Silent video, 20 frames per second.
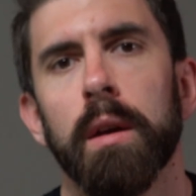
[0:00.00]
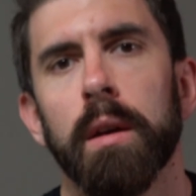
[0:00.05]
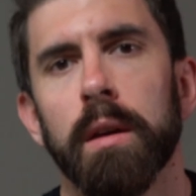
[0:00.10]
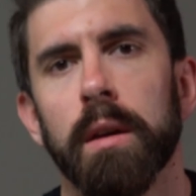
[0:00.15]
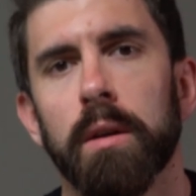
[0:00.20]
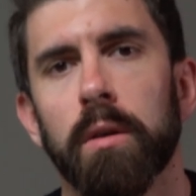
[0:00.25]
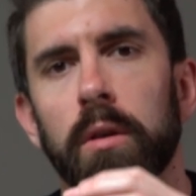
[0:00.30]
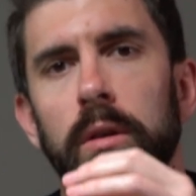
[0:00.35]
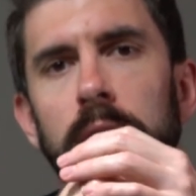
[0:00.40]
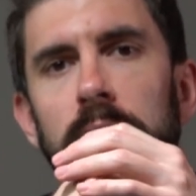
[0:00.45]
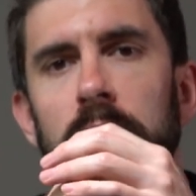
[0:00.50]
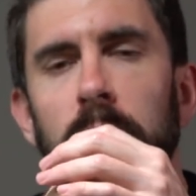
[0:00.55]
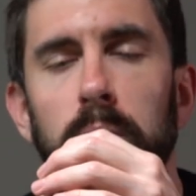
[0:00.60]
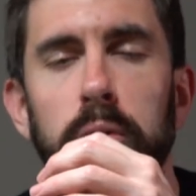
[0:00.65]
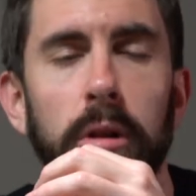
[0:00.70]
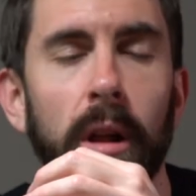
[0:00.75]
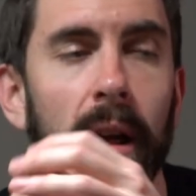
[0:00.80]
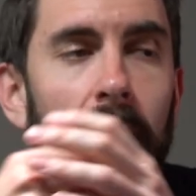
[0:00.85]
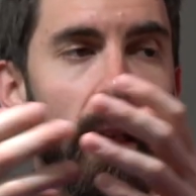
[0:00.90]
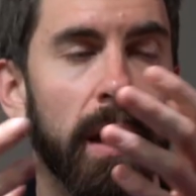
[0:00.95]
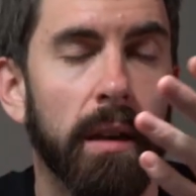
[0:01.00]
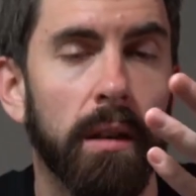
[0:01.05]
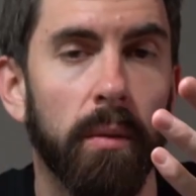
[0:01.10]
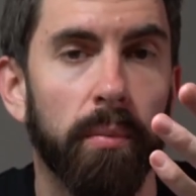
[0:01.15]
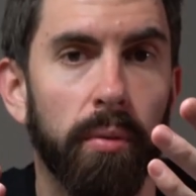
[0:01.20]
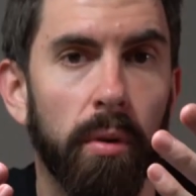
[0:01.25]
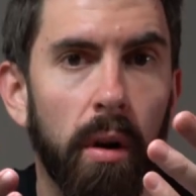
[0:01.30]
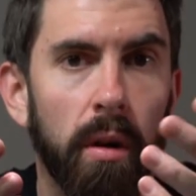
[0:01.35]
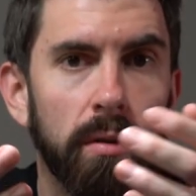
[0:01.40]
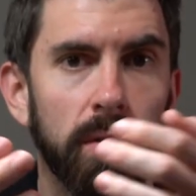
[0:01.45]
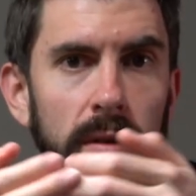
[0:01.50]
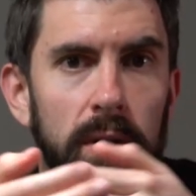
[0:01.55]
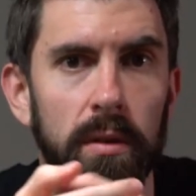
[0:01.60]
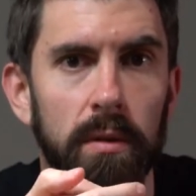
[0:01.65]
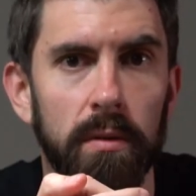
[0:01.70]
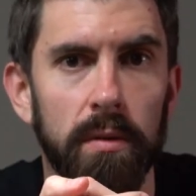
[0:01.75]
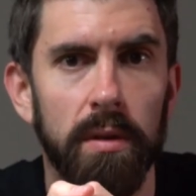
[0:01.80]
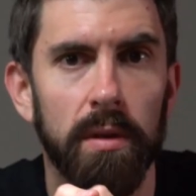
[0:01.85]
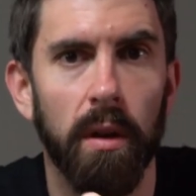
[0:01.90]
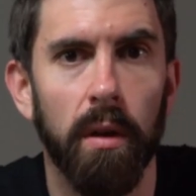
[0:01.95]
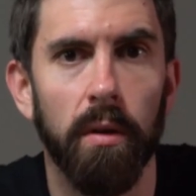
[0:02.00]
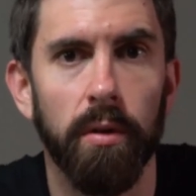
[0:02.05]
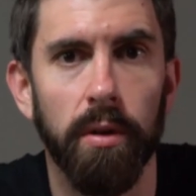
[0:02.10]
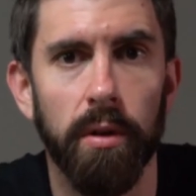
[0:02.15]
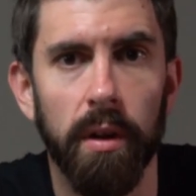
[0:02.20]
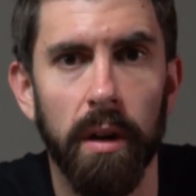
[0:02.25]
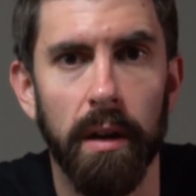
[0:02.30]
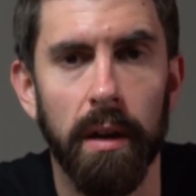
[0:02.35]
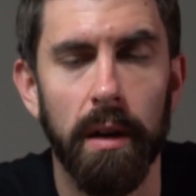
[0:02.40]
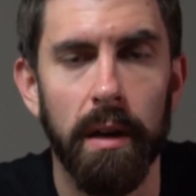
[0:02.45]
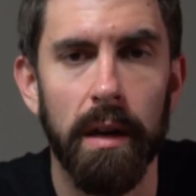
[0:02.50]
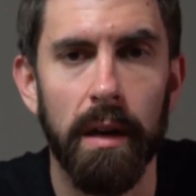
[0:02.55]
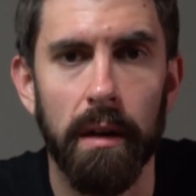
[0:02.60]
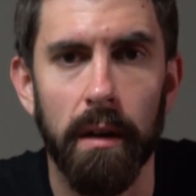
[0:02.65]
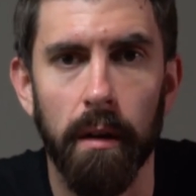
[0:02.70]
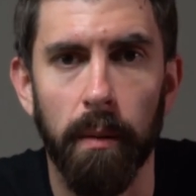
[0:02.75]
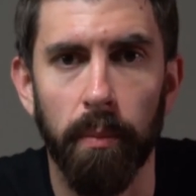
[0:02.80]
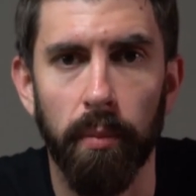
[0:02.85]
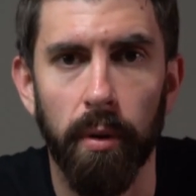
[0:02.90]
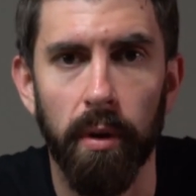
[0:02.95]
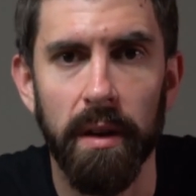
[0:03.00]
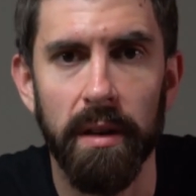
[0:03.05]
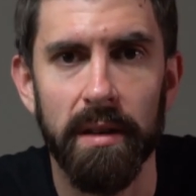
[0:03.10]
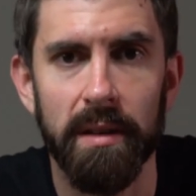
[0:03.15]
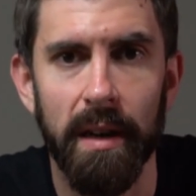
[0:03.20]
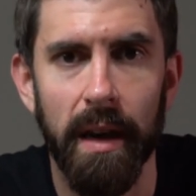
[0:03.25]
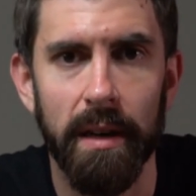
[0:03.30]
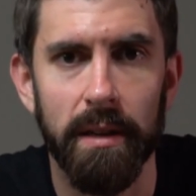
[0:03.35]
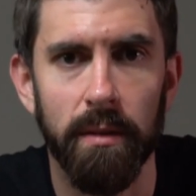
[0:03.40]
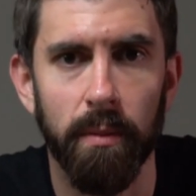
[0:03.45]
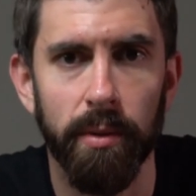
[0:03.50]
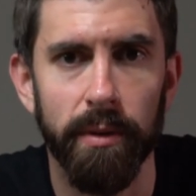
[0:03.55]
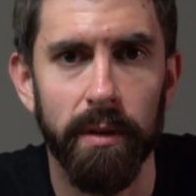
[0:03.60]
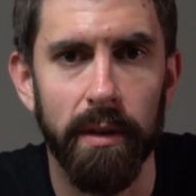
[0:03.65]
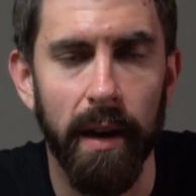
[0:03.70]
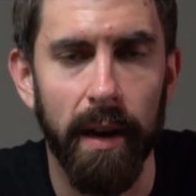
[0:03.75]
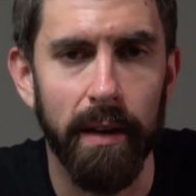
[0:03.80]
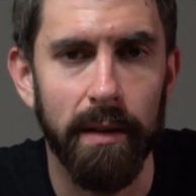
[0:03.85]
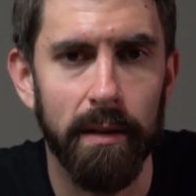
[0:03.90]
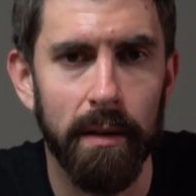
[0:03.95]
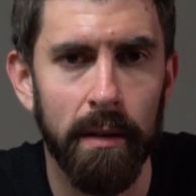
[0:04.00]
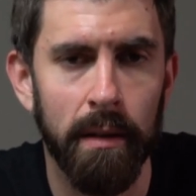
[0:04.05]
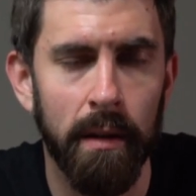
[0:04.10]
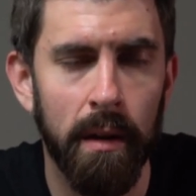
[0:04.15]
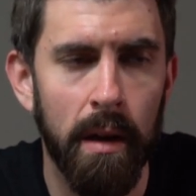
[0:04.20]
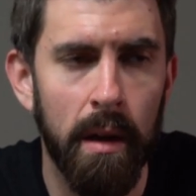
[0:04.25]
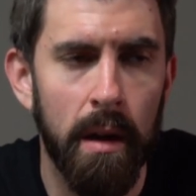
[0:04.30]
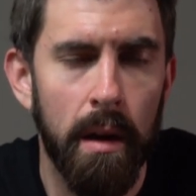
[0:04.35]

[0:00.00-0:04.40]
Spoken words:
in order to play like the pros do. So you're going to need a pretty sizable desk.